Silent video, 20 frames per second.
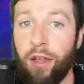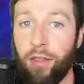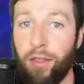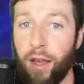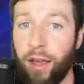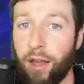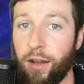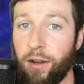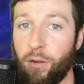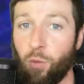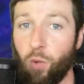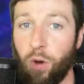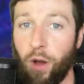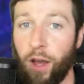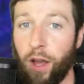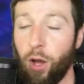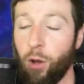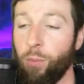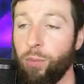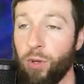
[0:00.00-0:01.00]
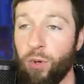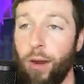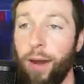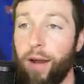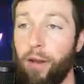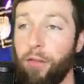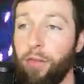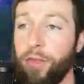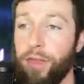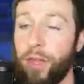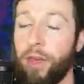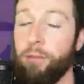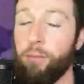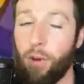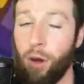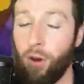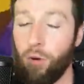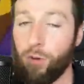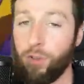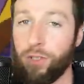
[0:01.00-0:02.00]
that will help you out the
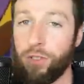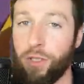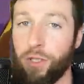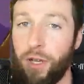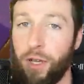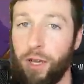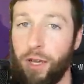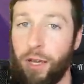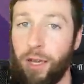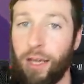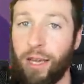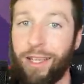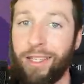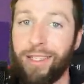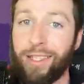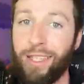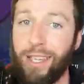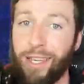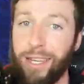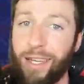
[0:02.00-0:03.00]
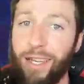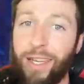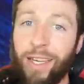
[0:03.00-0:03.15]
most is getting